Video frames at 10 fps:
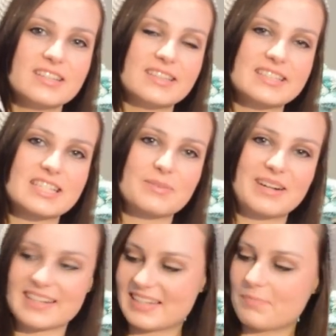This is
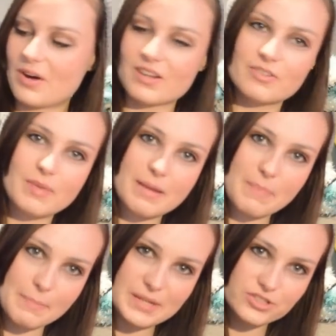where I keep all of my
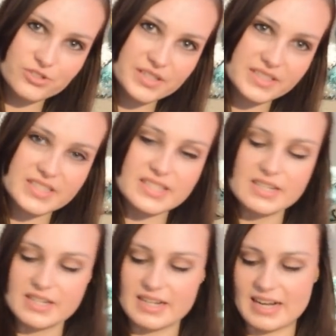puppy treats
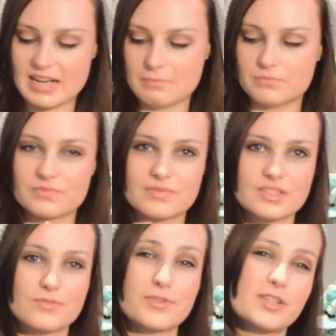um,
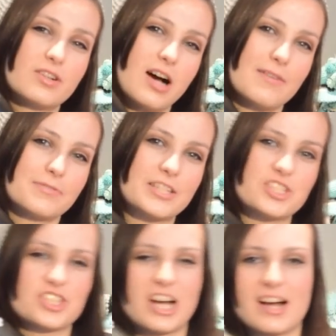for their
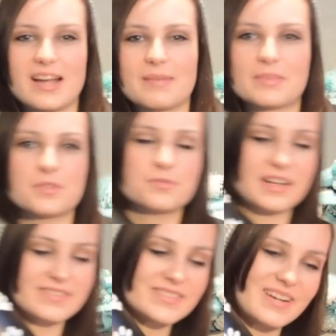off-leash time, their
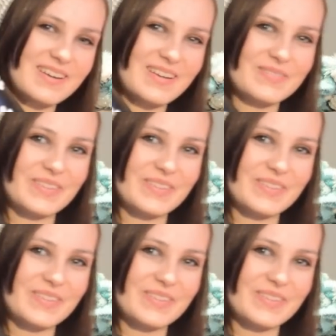fun time,